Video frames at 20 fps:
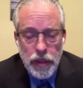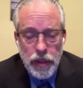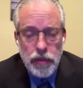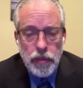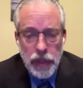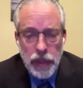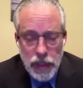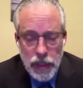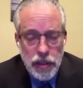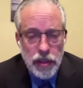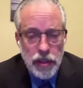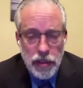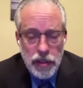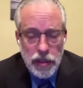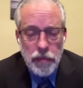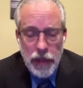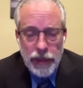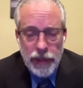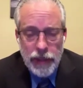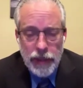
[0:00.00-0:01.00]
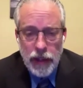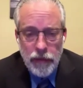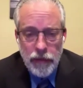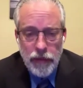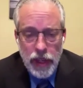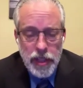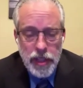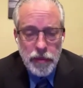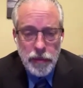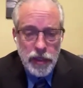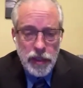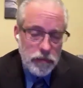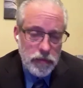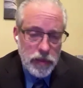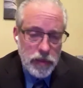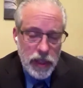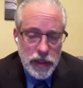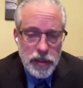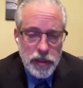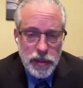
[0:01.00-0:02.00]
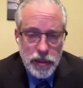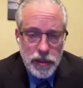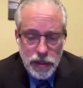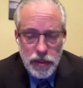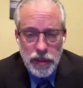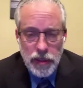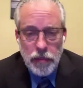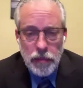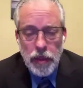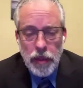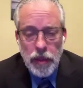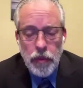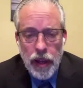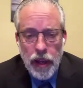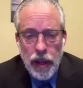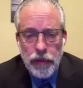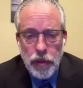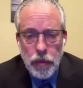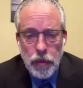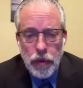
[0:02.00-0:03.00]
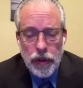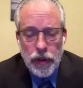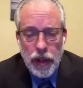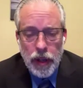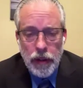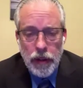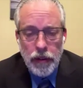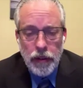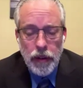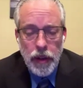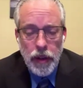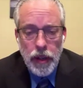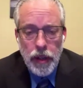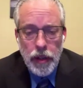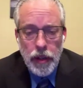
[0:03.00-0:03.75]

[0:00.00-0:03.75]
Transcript: is willing to make that investment. That's something we have to work on.